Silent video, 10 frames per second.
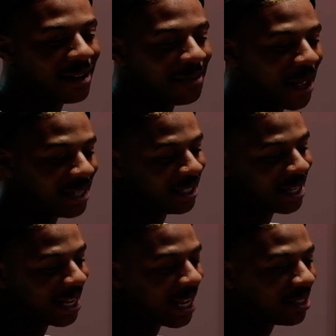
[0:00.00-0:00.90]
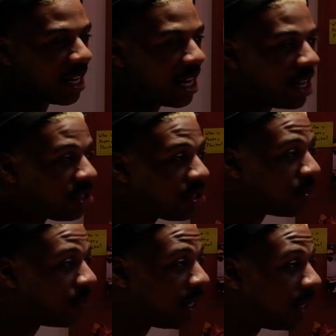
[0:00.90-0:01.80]
basically they got the
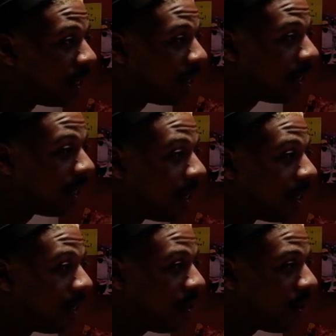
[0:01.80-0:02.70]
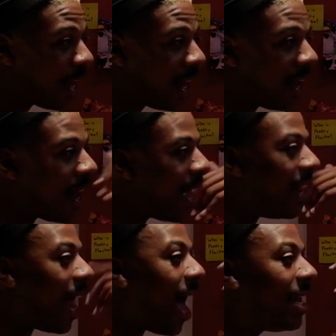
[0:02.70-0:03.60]
history, you know that. And
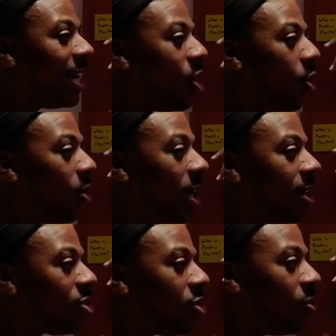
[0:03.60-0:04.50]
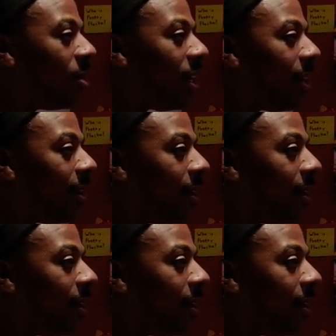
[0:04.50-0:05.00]
I didn't know history.